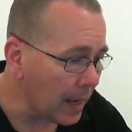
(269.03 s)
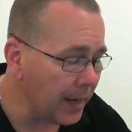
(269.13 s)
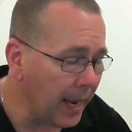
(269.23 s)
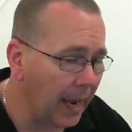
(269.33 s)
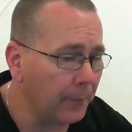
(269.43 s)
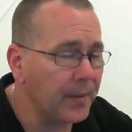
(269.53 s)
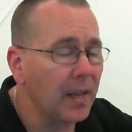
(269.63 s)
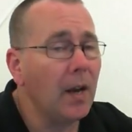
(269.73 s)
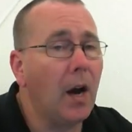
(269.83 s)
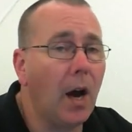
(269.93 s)
Now
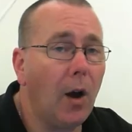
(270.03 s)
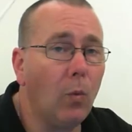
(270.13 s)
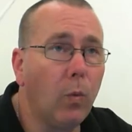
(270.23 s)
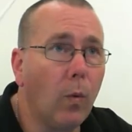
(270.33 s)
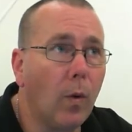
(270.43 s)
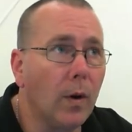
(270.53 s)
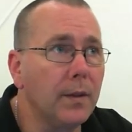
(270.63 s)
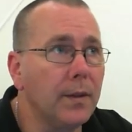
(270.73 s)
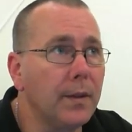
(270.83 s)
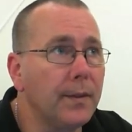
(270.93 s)
I
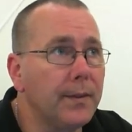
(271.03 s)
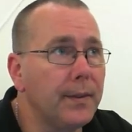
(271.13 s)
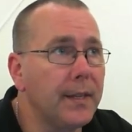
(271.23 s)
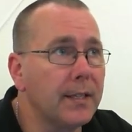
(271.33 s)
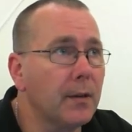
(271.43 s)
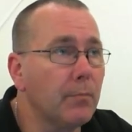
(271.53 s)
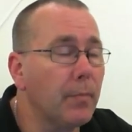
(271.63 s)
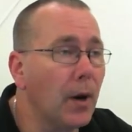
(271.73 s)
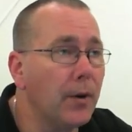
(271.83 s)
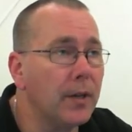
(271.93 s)
want this
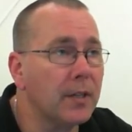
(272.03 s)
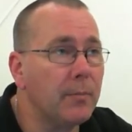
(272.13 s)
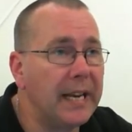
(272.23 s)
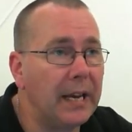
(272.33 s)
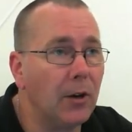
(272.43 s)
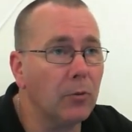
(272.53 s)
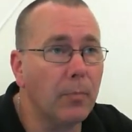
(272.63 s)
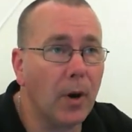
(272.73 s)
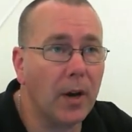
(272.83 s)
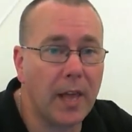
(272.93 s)
component to be held
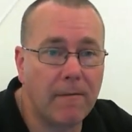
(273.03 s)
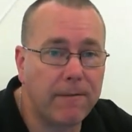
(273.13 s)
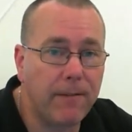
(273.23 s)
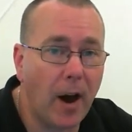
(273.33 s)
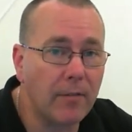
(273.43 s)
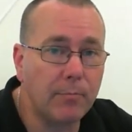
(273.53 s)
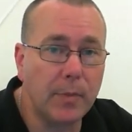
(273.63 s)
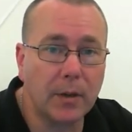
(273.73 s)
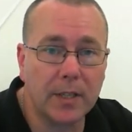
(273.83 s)
by that 5 mil.